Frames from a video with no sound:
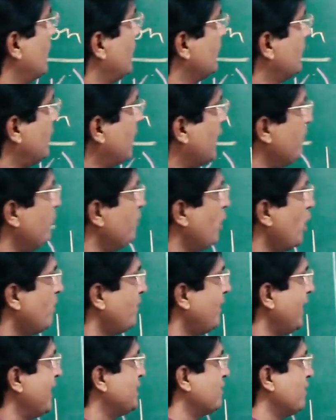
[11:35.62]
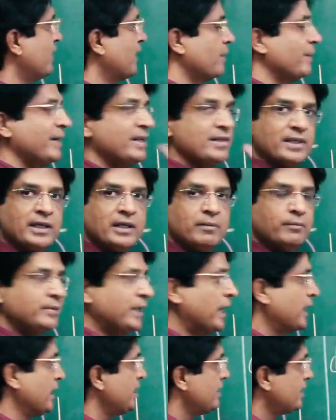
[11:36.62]
The number of ions will remain same,
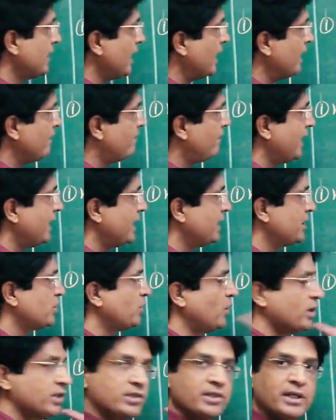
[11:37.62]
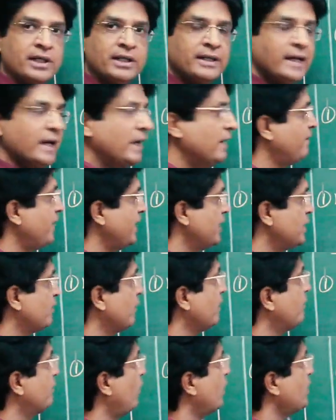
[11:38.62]
that is alpha is constant. Alpha is
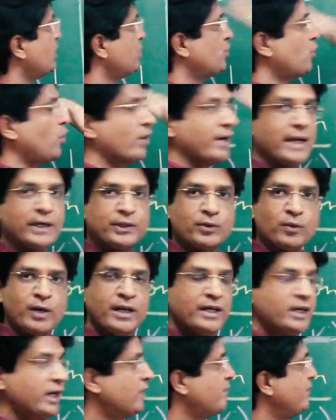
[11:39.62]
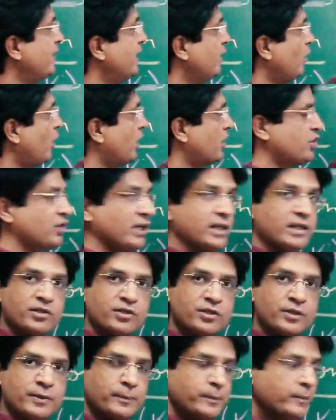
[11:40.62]
1 for strong electrolyte, it will not
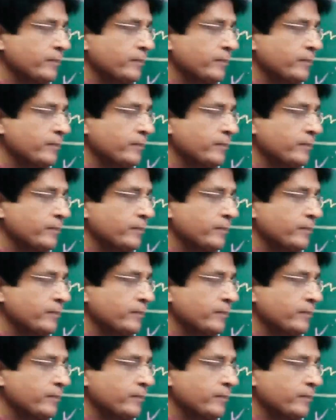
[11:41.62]
change.